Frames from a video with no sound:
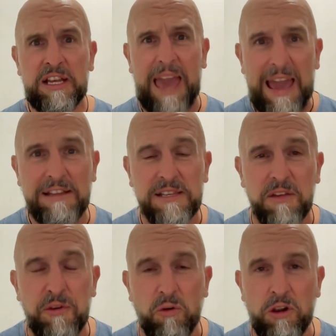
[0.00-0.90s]
Cairns,
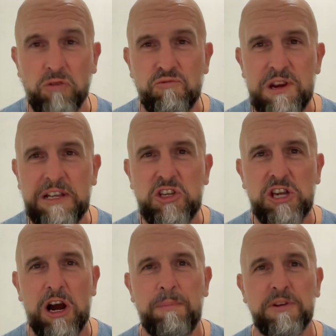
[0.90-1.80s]
I thought, looked really
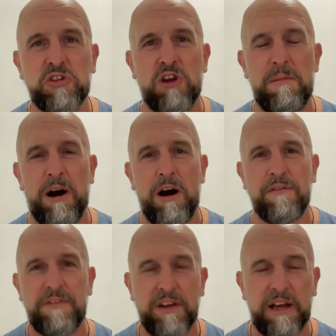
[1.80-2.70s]
sharp at scrum
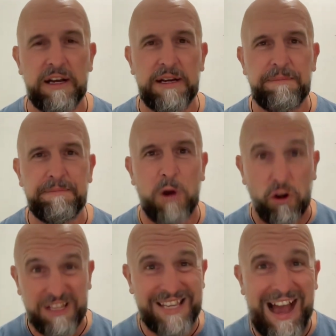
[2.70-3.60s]
half on
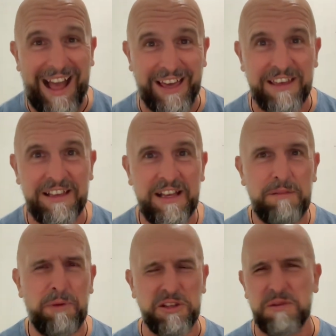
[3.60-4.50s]
attack,
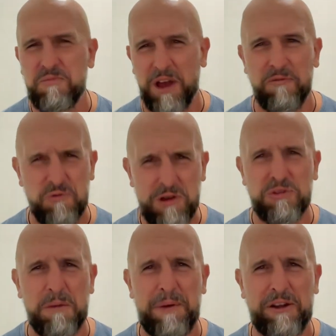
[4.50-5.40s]
but a
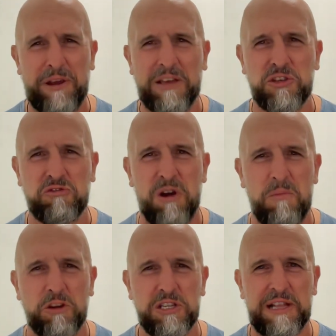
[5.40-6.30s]
real dumb penalty at
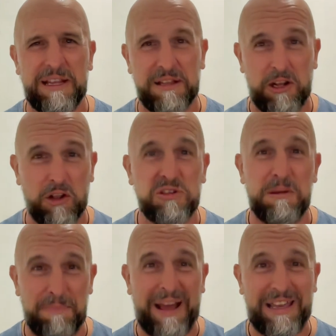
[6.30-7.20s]
scrum, which led
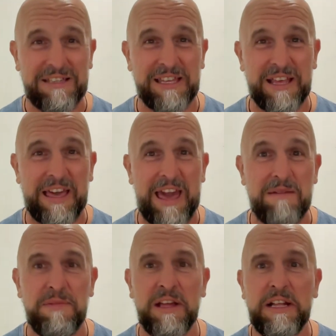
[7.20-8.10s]
Gloucester back into the
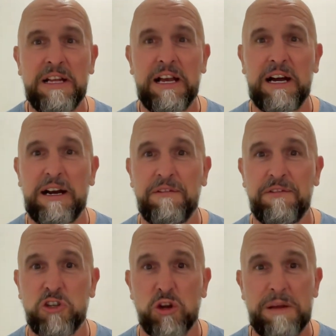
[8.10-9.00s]
game
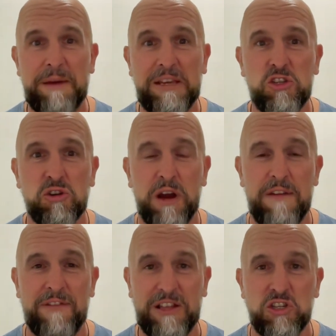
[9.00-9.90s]
for Johnny May's try
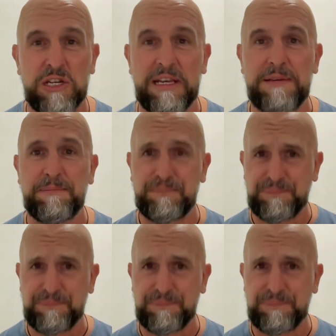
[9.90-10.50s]
eventually.